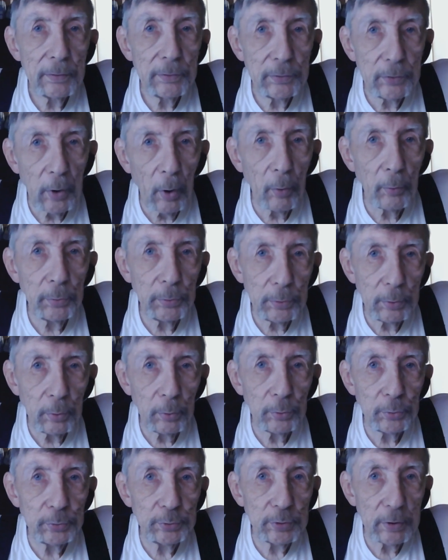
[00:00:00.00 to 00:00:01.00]
Don't
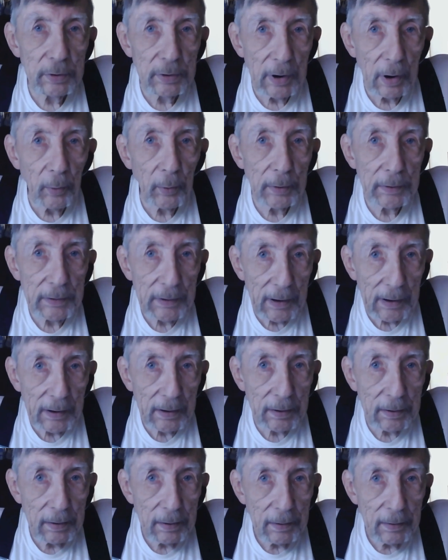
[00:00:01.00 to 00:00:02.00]
use generic
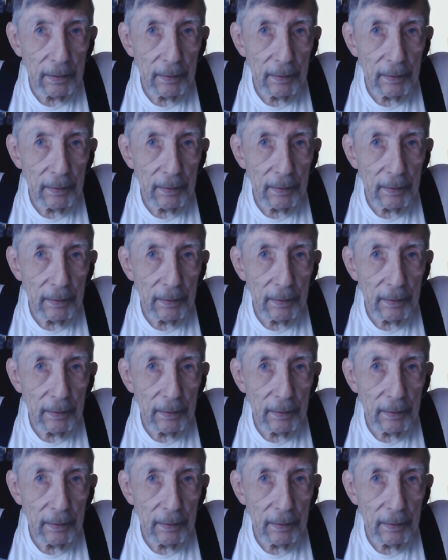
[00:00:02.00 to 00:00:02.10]
ink.